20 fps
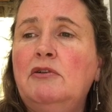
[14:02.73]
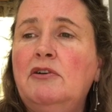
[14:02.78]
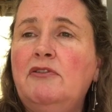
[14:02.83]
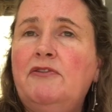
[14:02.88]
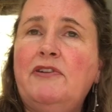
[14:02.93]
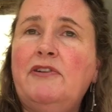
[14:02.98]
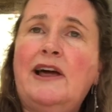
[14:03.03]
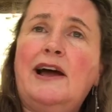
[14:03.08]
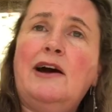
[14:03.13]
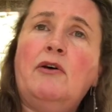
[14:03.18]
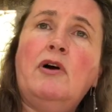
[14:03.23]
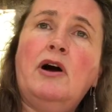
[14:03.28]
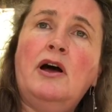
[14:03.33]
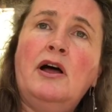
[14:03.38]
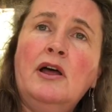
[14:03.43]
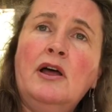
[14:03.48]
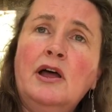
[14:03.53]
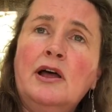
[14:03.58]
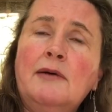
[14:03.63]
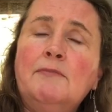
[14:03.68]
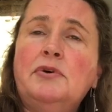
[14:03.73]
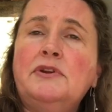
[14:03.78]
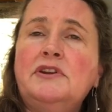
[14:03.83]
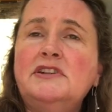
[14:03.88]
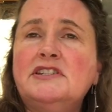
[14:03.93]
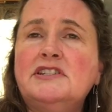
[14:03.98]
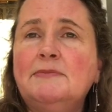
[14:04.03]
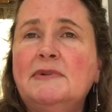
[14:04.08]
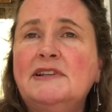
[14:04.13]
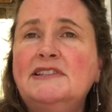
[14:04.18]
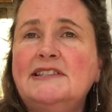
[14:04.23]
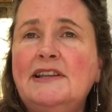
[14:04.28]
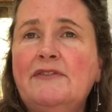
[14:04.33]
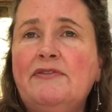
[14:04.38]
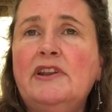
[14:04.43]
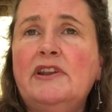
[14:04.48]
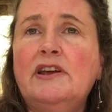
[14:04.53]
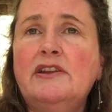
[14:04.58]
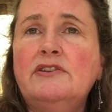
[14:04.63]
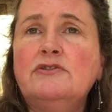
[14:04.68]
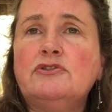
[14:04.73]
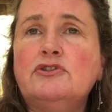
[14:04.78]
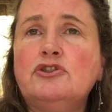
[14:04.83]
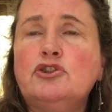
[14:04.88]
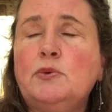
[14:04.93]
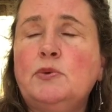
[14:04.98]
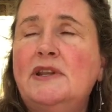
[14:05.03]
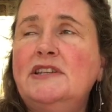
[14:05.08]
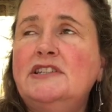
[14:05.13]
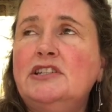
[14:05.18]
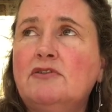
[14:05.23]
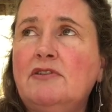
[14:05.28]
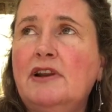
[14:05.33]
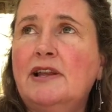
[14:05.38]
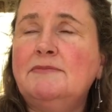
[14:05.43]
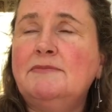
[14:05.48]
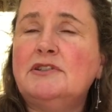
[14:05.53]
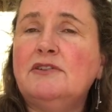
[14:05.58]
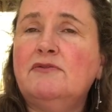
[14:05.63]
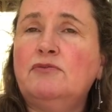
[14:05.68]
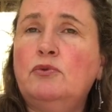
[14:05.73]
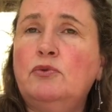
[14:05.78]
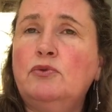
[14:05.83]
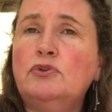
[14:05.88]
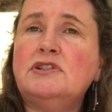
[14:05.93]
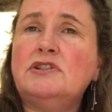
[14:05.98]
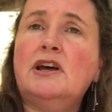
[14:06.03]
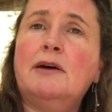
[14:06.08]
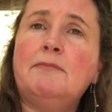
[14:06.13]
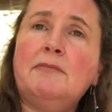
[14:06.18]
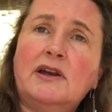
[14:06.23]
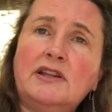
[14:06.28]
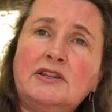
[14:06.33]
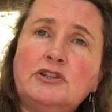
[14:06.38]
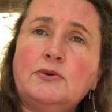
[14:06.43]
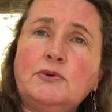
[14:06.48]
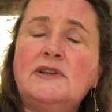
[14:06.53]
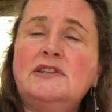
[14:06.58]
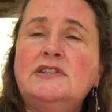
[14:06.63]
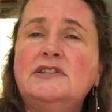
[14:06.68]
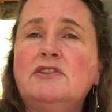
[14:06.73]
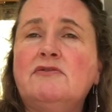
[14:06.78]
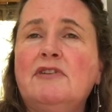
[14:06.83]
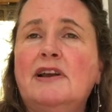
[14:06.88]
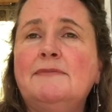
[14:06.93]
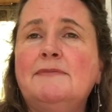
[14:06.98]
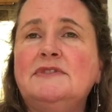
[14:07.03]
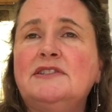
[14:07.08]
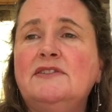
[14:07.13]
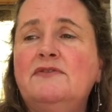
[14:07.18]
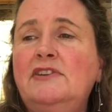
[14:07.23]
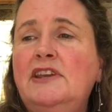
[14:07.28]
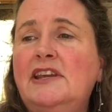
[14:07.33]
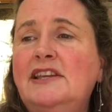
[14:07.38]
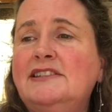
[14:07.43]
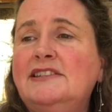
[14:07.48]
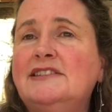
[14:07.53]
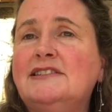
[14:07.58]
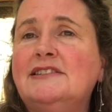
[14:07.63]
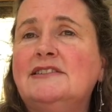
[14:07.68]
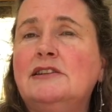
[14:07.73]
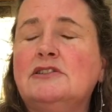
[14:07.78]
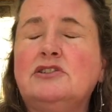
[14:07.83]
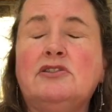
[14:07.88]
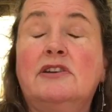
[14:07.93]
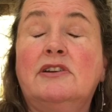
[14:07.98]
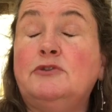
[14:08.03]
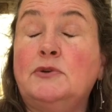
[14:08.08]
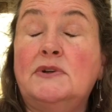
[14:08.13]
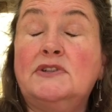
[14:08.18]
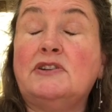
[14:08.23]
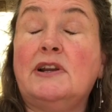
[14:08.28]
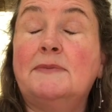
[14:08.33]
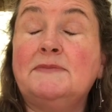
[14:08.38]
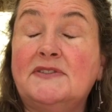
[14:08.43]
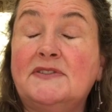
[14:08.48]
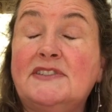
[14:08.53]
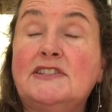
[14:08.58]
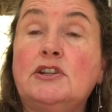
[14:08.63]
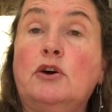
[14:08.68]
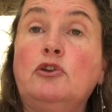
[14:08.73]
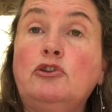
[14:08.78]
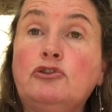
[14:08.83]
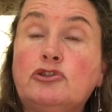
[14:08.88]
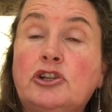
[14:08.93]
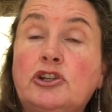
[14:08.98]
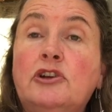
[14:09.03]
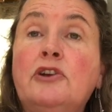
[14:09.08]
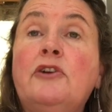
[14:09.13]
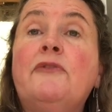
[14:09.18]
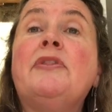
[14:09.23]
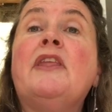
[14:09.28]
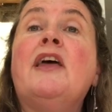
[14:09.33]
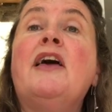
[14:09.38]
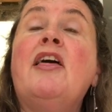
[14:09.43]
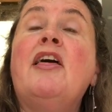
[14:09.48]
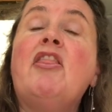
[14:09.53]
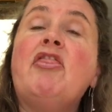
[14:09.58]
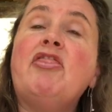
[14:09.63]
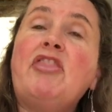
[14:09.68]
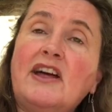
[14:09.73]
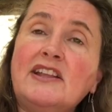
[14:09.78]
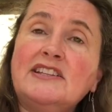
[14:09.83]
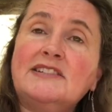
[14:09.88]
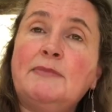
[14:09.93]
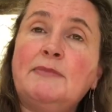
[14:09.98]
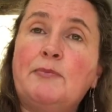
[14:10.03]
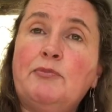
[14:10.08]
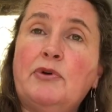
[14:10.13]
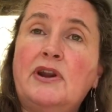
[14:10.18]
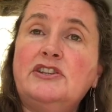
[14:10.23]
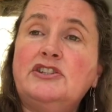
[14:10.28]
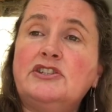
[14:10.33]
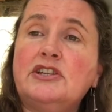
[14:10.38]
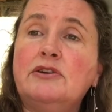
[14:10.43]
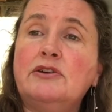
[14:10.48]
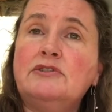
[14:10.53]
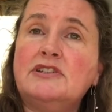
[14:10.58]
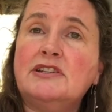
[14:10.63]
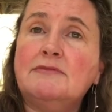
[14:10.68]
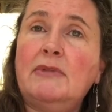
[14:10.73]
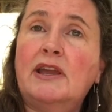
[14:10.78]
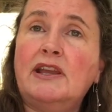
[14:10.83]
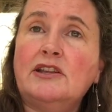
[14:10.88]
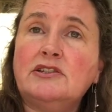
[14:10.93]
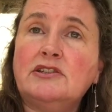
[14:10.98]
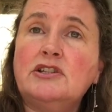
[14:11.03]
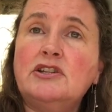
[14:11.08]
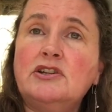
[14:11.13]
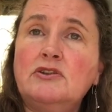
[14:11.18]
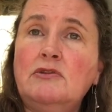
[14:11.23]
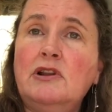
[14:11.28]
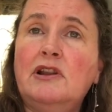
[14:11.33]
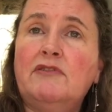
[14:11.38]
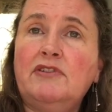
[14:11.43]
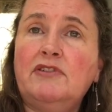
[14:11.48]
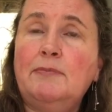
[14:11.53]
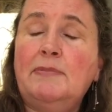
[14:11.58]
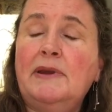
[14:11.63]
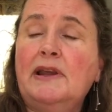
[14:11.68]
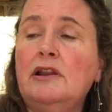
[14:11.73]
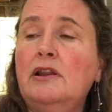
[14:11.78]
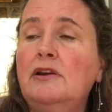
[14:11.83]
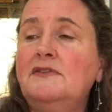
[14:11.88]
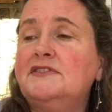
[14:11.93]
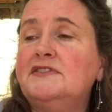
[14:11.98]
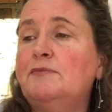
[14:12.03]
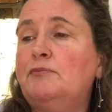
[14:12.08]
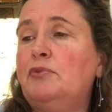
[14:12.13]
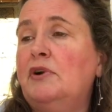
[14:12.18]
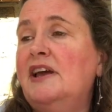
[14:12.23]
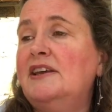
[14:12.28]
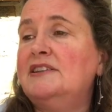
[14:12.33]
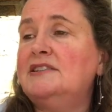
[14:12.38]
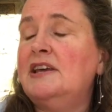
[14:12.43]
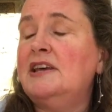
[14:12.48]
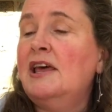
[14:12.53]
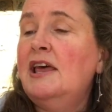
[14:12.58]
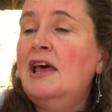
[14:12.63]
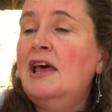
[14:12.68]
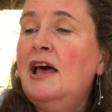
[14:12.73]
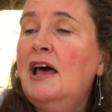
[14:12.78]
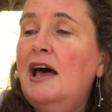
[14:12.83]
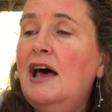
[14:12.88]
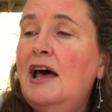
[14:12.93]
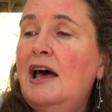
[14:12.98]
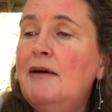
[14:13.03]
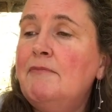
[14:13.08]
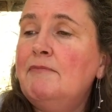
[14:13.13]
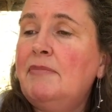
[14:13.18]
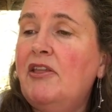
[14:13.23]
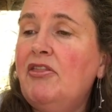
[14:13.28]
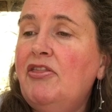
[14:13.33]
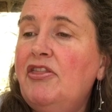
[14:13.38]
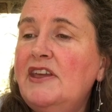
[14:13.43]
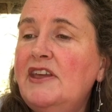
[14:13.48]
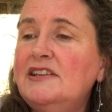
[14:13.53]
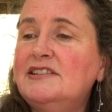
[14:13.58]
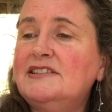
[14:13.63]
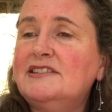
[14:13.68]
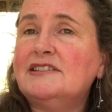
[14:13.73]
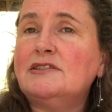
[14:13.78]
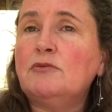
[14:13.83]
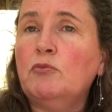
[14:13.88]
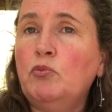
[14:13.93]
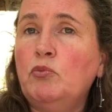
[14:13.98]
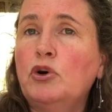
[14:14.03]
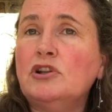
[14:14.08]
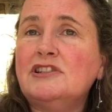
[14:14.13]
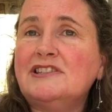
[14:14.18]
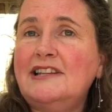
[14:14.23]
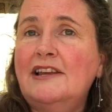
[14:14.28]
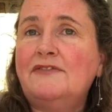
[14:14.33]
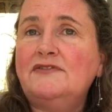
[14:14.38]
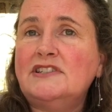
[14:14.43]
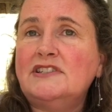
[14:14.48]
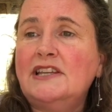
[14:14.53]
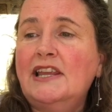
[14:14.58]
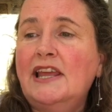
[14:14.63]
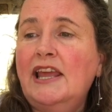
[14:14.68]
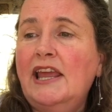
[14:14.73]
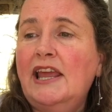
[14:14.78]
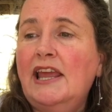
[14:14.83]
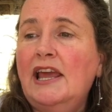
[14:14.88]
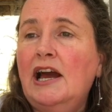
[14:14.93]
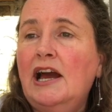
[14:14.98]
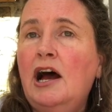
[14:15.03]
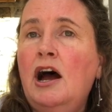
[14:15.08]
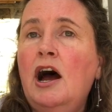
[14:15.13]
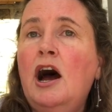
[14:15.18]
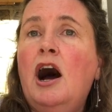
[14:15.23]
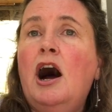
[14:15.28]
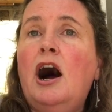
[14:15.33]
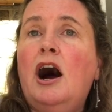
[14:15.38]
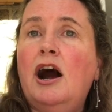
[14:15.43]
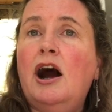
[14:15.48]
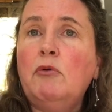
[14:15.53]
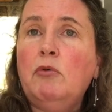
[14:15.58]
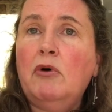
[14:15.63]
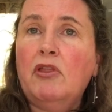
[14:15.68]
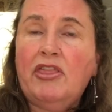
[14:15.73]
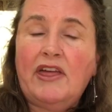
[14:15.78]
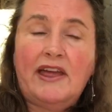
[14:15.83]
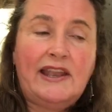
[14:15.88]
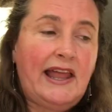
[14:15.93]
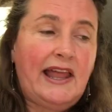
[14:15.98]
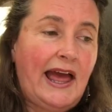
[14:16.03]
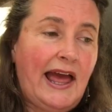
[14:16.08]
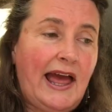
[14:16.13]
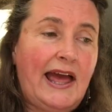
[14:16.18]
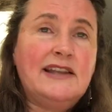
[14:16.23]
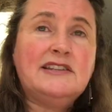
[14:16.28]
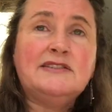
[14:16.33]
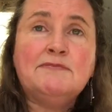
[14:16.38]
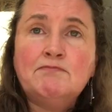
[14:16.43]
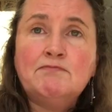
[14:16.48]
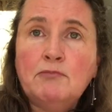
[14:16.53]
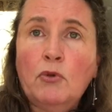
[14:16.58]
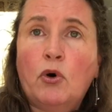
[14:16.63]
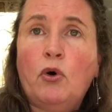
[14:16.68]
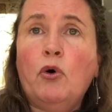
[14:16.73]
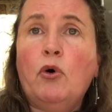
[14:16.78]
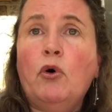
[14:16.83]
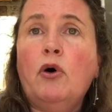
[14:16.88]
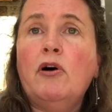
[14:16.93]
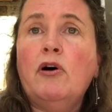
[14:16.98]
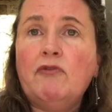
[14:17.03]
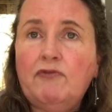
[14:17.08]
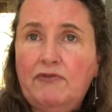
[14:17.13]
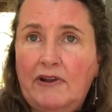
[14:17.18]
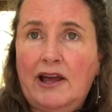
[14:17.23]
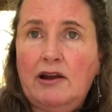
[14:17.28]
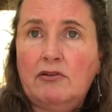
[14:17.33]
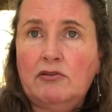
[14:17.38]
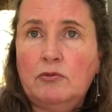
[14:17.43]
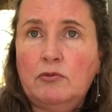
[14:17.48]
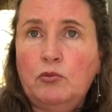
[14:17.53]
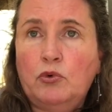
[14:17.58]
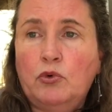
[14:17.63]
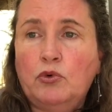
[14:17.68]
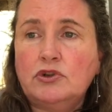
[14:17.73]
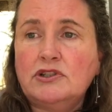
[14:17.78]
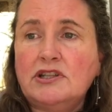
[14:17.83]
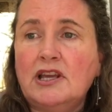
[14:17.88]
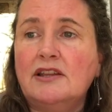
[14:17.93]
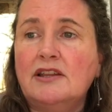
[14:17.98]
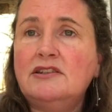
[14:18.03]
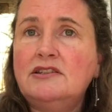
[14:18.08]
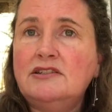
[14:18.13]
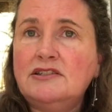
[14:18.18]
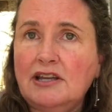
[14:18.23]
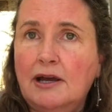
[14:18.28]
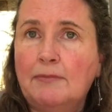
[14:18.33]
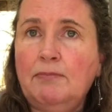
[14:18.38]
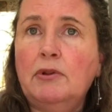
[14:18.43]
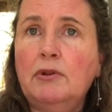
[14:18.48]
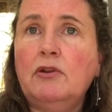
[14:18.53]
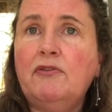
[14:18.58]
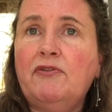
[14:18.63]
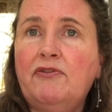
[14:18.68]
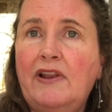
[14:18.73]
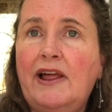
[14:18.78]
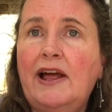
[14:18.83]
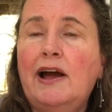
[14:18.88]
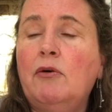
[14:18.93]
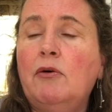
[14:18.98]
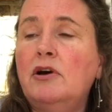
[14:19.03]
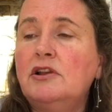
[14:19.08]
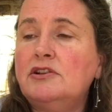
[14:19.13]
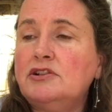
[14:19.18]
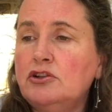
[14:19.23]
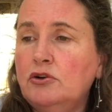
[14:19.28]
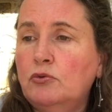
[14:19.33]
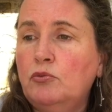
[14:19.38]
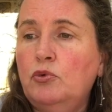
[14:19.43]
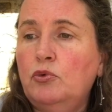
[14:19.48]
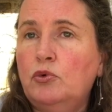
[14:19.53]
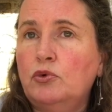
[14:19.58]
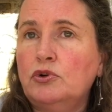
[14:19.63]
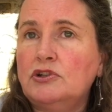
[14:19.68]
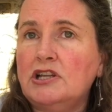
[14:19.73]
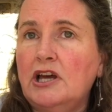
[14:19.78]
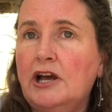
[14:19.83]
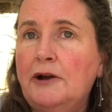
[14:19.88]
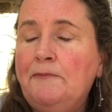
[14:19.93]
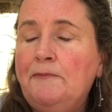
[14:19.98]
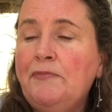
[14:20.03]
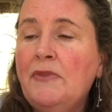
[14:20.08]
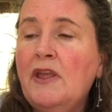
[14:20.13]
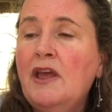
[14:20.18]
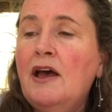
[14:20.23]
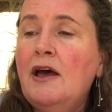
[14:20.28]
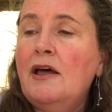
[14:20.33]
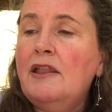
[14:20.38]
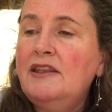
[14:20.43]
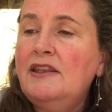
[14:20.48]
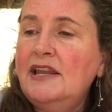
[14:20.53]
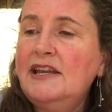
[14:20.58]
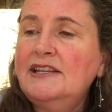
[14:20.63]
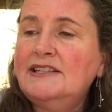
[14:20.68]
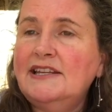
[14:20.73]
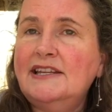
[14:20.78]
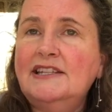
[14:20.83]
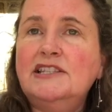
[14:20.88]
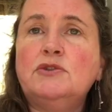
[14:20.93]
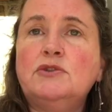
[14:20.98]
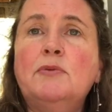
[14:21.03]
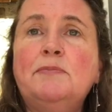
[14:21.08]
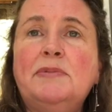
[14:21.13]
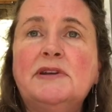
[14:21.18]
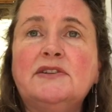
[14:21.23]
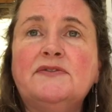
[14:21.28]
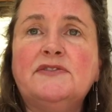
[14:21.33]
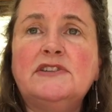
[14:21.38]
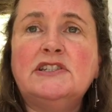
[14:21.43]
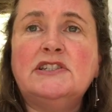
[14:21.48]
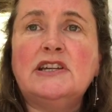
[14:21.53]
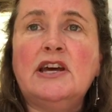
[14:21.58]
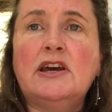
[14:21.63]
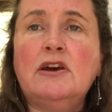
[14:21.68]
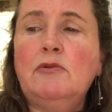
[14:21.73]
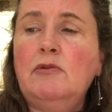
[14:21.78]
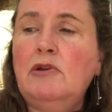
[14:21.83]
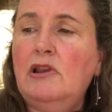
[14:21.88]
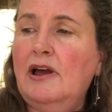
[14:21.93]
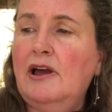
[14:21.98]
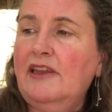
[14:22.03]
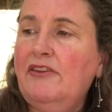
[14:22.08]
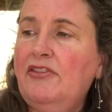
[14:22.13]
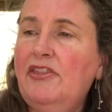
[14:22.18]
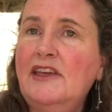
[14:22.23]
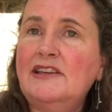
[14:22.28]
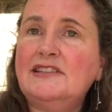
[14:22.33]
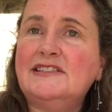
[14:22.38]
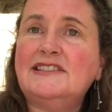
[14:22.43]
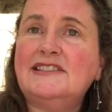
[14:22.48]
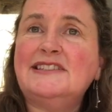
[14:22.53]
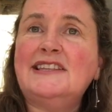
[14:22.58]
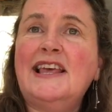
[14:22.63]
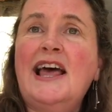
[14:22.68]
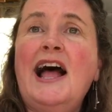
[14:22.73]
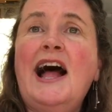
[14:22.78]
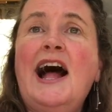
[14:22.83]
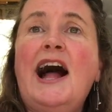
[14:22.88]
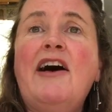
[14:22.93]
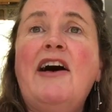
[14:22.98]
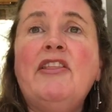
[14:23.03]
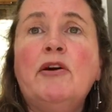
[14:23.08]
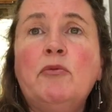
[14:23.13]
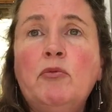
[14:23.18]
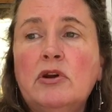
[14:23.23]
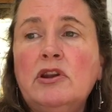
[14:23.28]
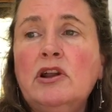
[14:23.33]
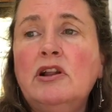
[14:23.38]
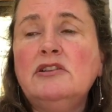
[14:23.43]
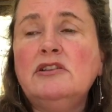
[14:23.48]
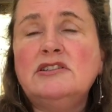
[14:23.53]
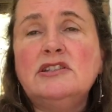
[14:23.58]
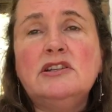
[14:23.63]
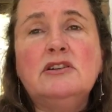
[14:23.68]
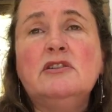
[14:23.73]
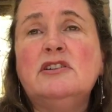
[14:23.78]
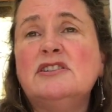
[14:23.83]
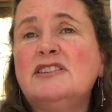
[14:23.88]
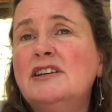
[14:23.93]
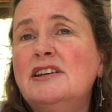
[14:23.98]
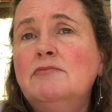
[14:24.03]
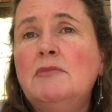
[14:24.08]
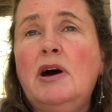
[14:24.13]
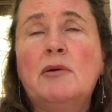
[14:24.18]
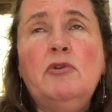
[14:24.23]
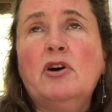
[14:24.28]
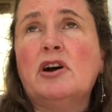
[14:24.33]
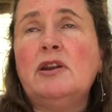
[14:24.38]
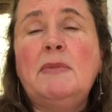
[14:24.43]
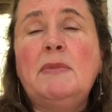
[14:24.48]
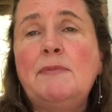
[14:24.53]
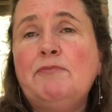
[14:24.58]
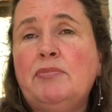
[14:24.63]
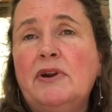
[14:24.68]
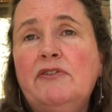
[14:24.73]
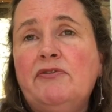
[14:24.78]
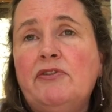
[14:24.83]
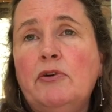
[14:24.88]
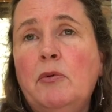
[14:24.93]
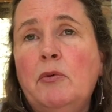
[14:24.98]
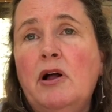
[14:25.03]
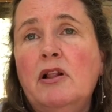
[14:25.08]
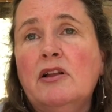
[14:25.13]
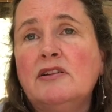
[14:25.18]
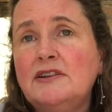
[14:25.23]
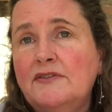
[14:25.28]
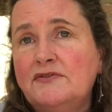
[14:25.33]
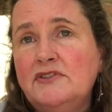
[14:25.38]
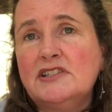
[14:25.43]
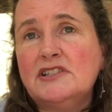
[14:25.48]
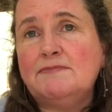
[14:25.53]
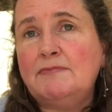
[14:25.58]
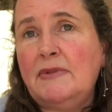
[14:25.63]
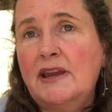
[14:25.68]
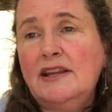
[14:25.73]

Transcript: of flour, put it to my 720 grams of water, my 20 grams of yeast, 20 grams of salt. That's my bread dough to make 2 lovely big loaves of bread. But this, what's left in here, I will then add more flour and water, double flour to water. Knead it into a bit of a dough like this. And then what I'll do, because I'm not going to make bread for a while because I've just